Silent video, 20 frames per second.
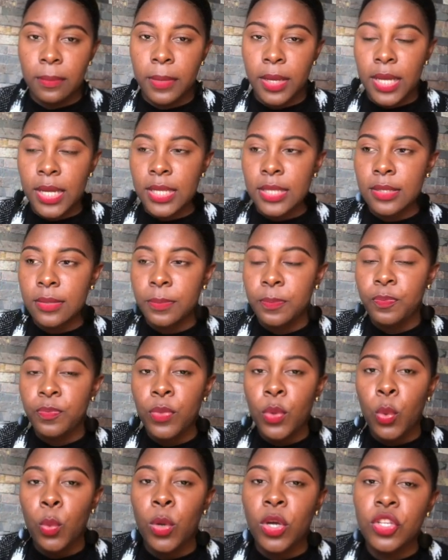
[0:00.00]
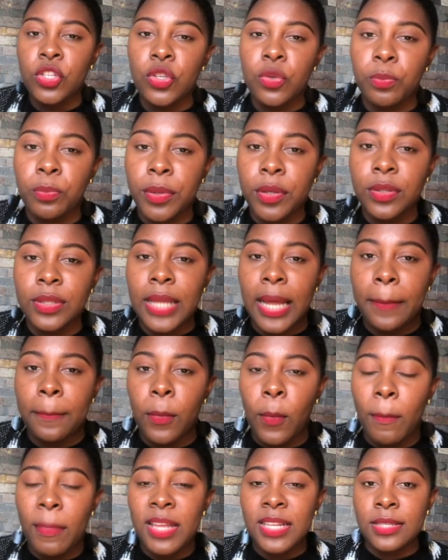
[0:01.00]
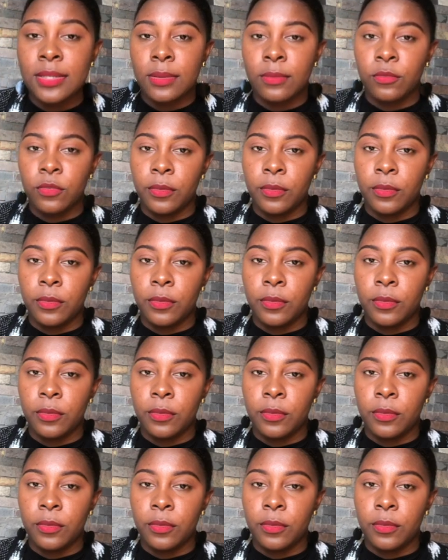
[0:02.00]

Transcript: Because once you build that momentum